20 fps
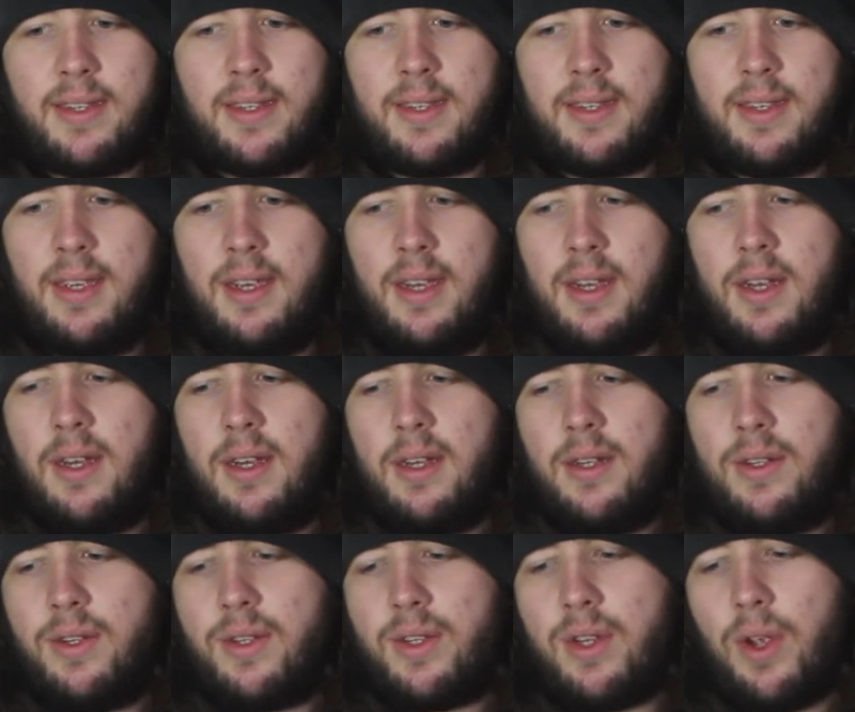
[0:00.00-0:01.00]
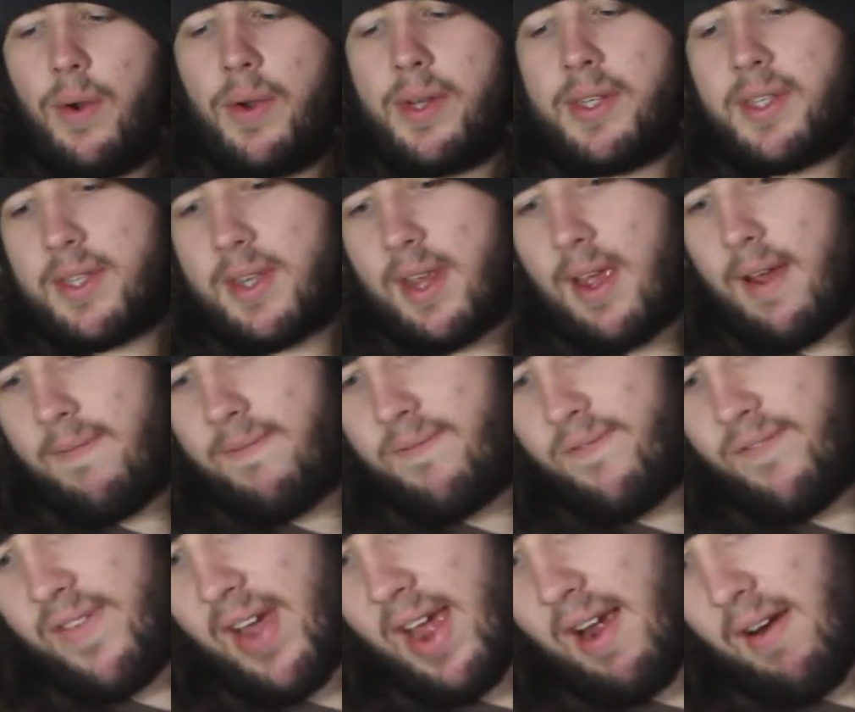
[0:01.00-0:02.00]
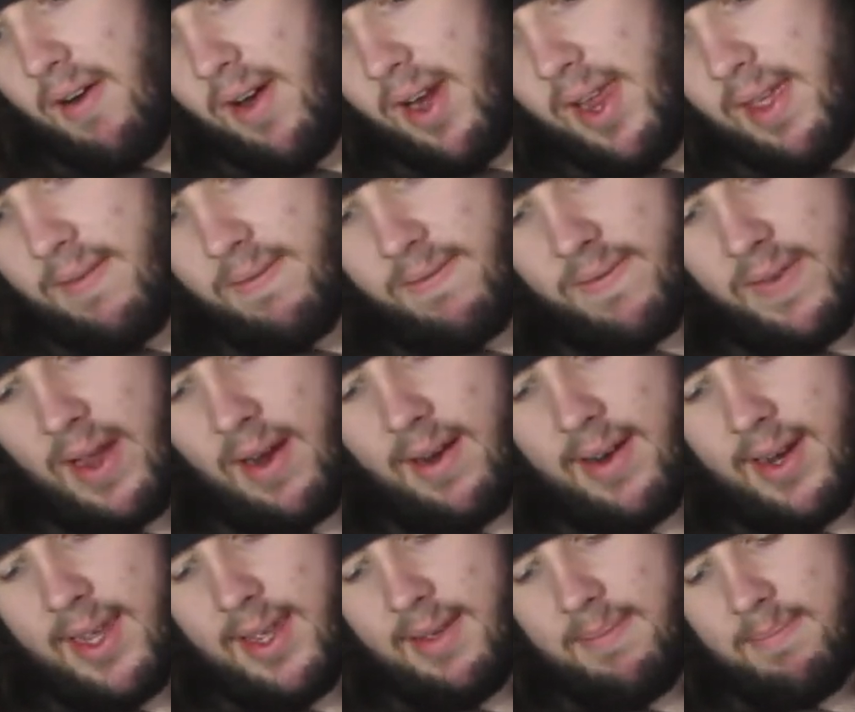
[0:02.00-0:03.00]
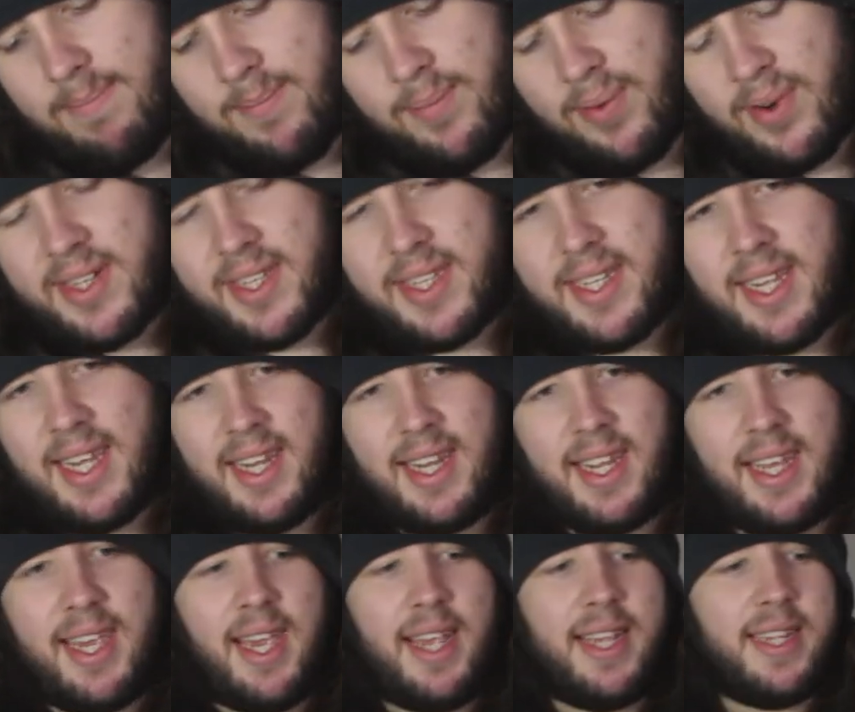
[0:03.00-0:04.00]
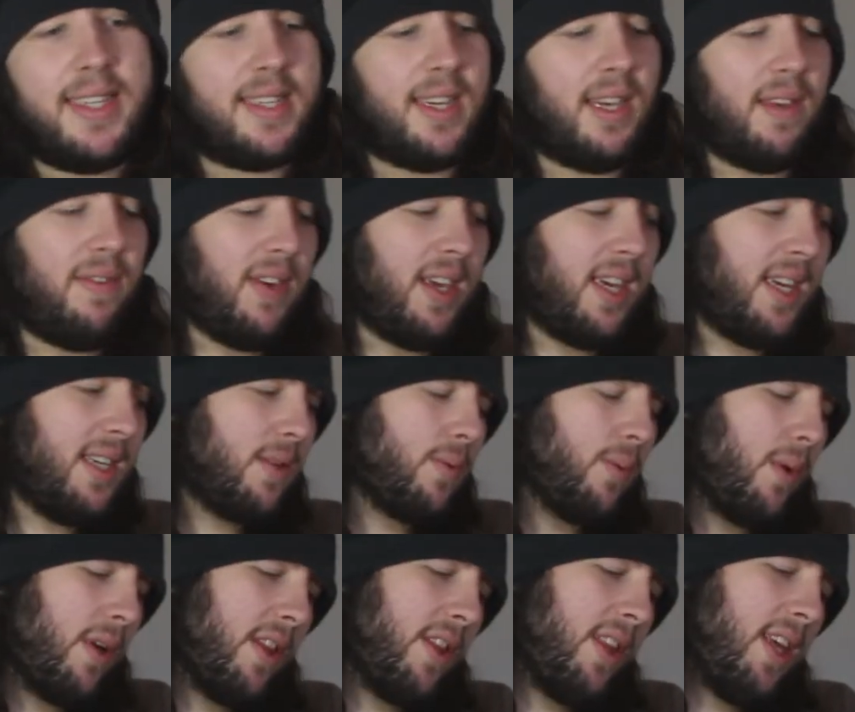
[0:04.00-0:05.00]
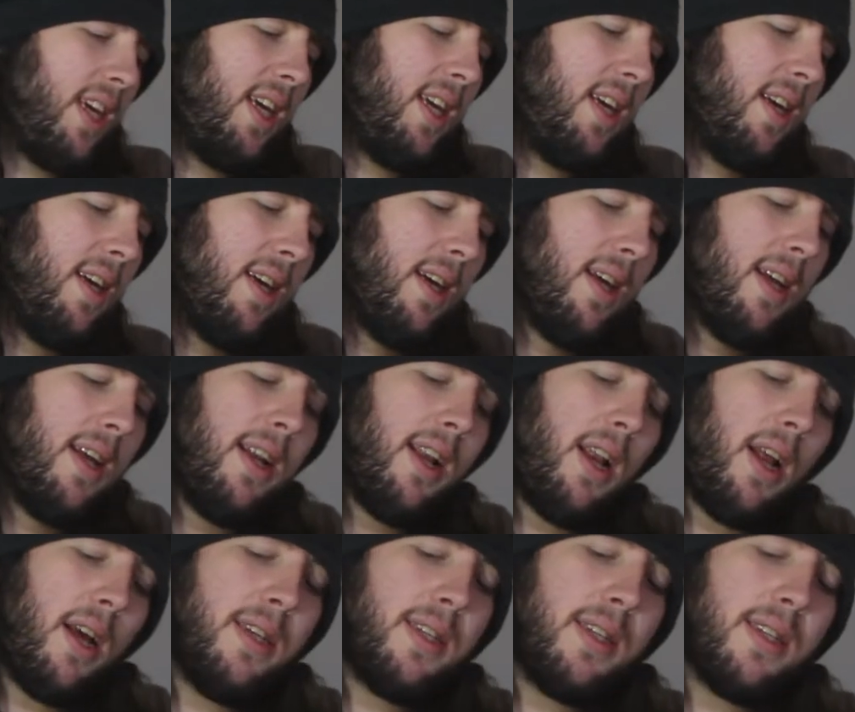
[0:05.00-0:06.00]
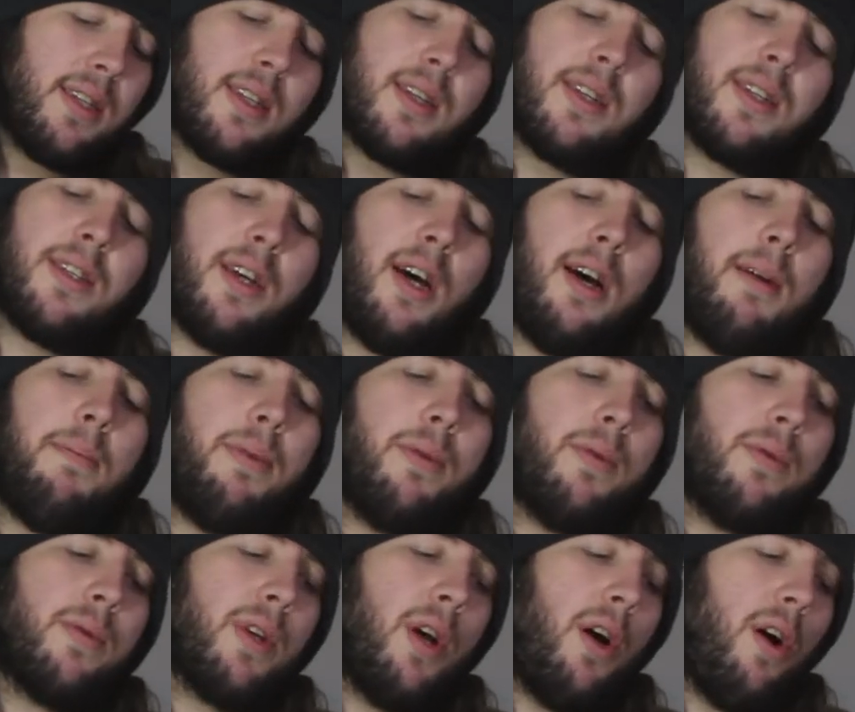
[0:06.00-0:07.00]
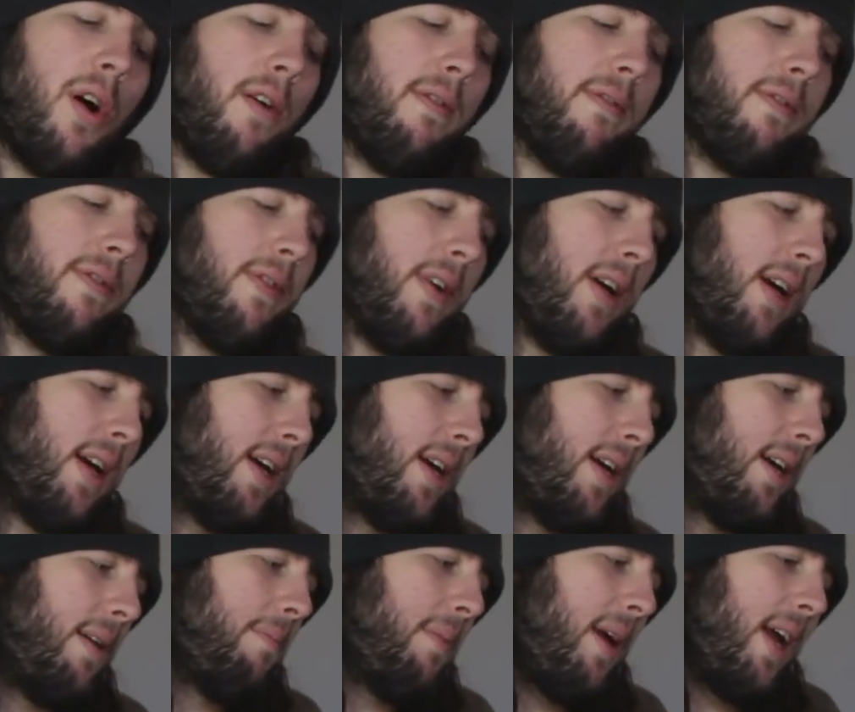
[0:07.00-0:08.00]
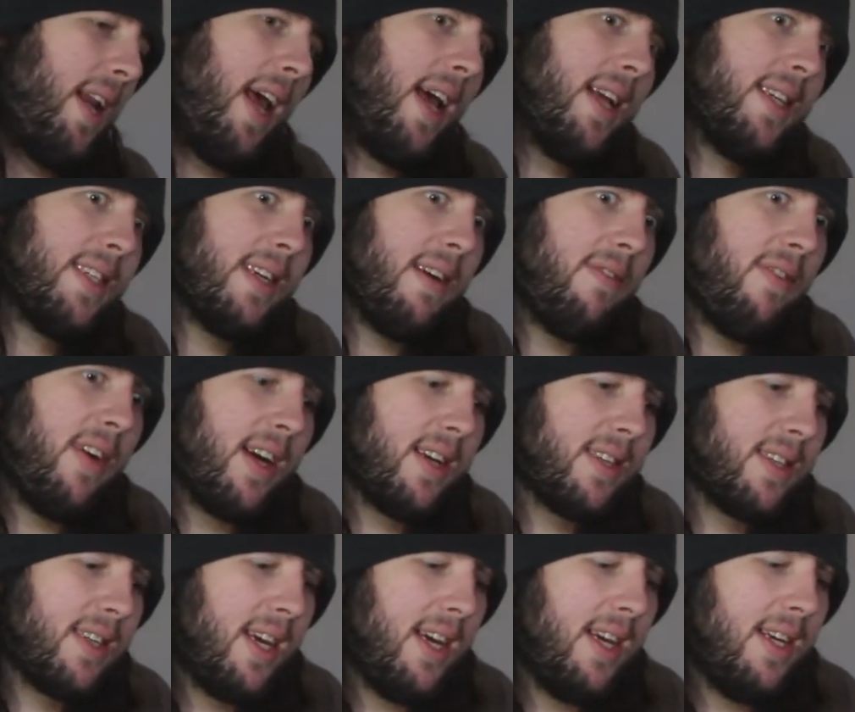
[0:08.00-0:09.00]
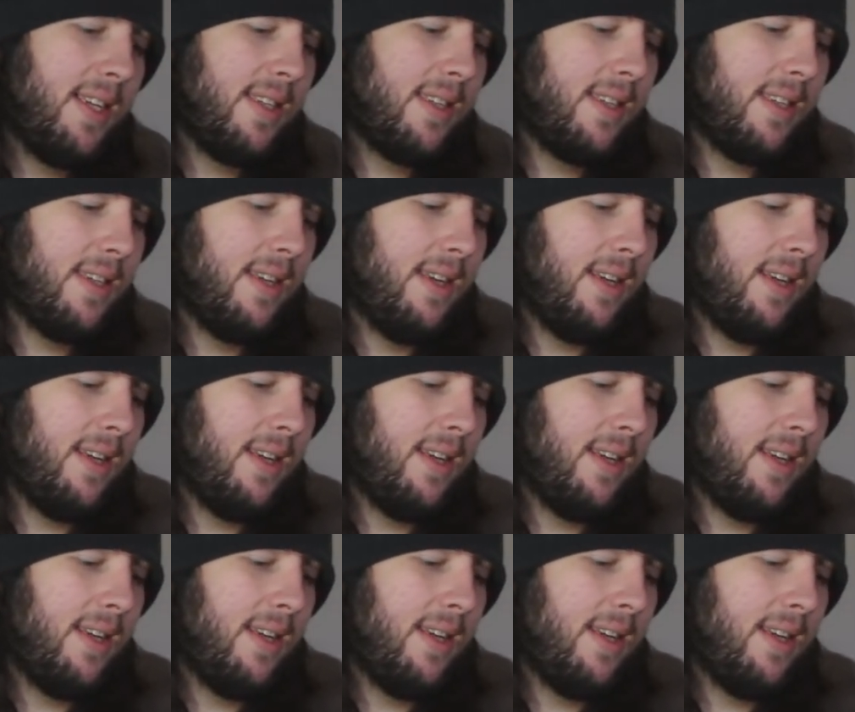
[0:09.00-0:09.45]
So it's a very, very pristine case. I think it's one of the nicest examples of an SFX case,